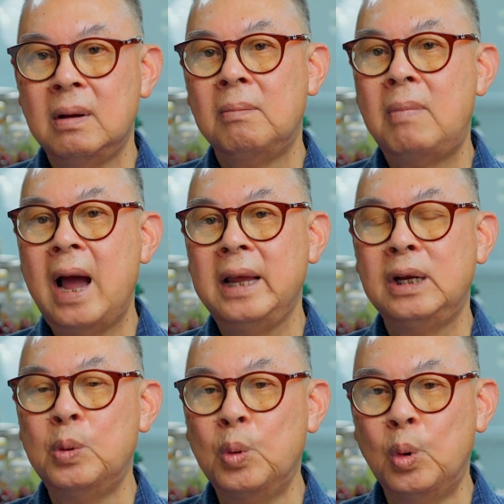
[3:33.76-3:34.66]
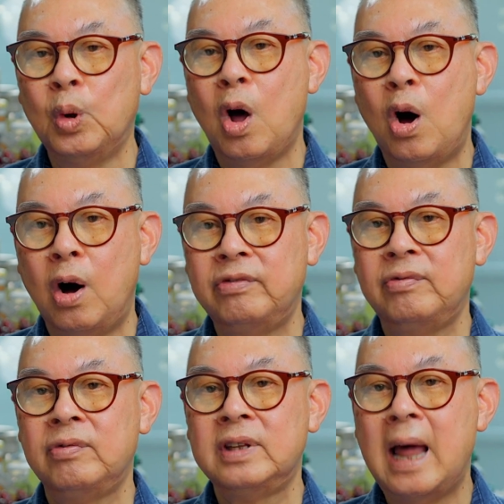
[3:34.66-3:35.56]
by the rule of
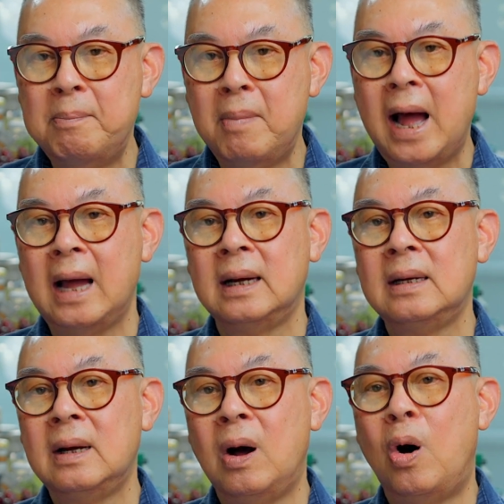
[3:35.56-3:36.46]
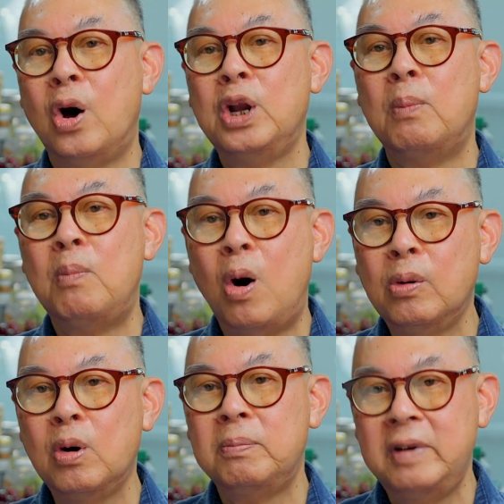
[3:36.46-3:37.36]
Dhamma or the
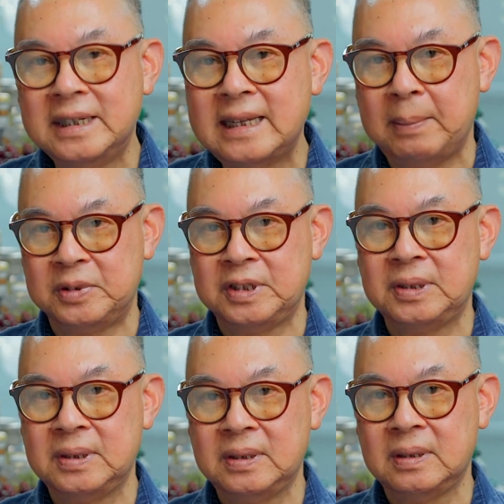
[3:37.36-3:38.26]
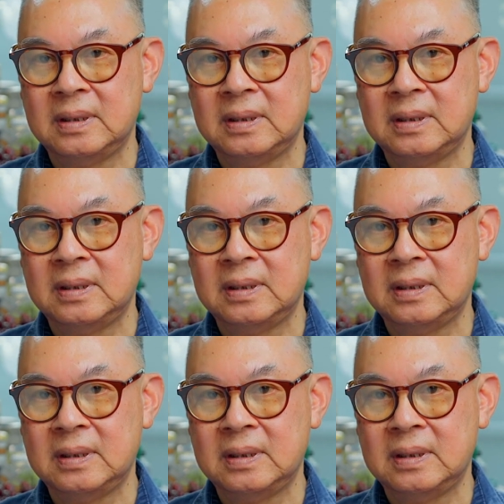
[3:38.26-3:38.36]
moral precepts.